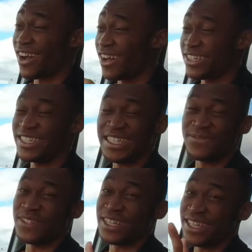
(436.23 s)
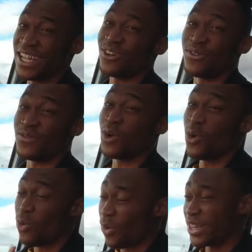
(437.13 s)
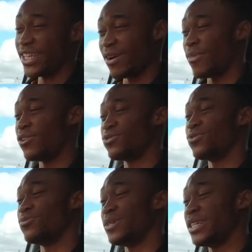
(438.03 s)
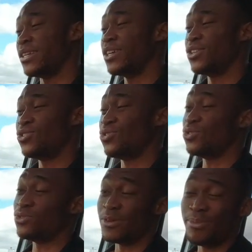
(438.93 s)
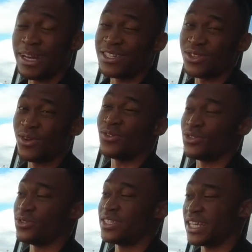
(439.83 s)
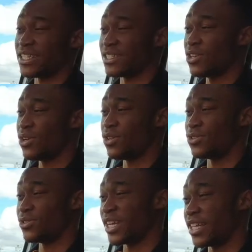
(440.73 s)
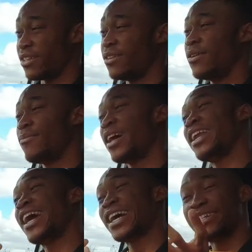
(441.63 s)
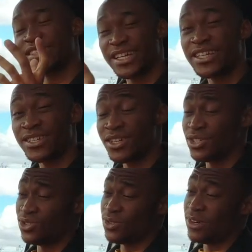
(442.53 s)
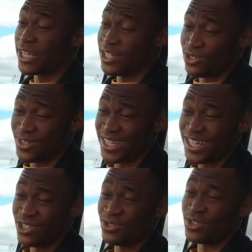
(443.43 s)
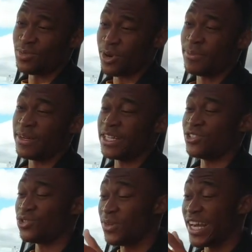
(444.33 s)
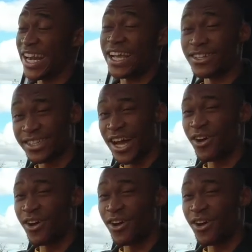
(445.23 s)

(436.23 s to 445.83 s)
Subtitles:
I can't even think of what the amount will be to replace all those things altogether. But like I said, do look into the issues properly to nail